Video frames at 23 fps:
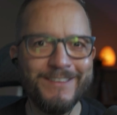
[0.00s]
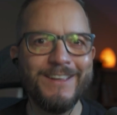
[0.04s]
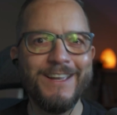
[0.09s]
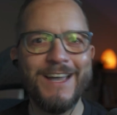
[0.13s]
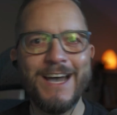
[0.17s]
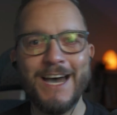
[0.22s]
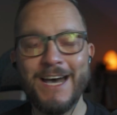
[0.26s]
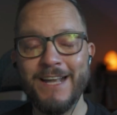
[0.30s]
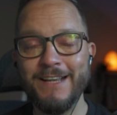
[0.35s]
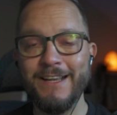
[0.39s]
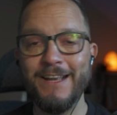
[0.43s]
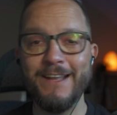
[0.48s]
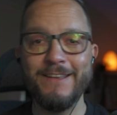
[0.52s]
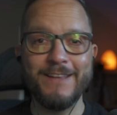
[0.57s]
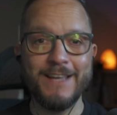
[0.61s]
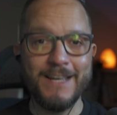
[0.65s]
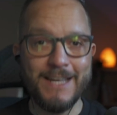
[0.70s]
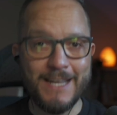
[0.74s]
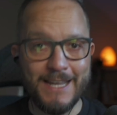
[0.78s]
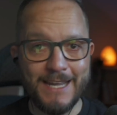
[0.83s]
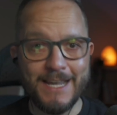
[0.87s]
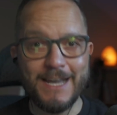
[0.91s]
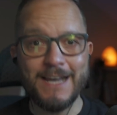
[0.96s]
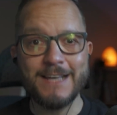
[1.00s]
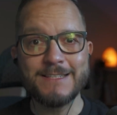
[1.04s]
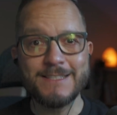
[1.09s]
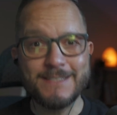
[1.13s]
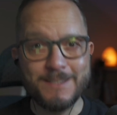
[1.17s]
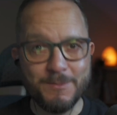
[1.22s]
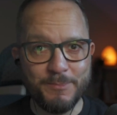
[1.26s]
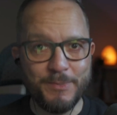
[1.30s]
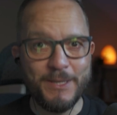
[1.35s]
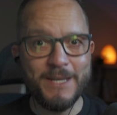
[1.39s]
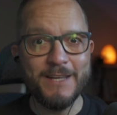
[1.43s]
And that it has to
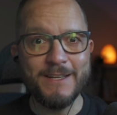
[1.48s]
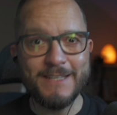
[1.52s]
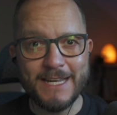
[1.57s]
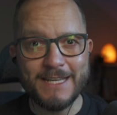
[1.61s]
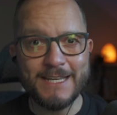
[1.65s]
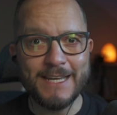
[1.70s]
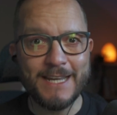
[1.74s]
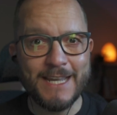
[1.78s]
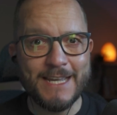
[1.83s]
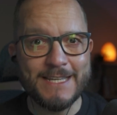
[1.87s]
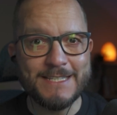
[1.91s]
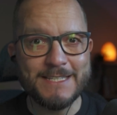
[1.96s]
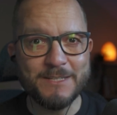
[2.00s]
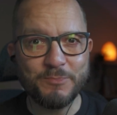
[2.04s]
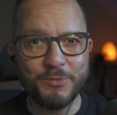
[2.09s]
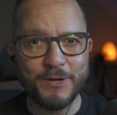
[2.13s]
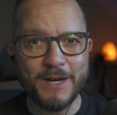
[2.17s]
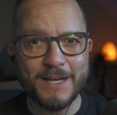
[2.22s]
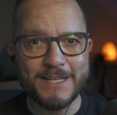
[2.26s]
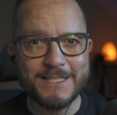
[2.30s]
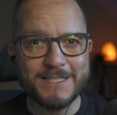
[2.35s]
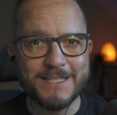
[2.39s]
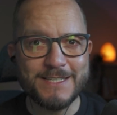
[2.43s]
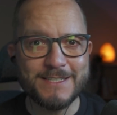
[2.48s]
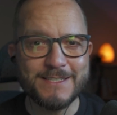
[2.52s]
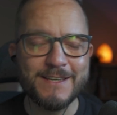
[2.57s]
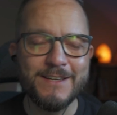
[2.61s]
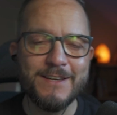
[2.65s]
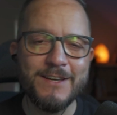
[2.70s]
be a dedicated practice.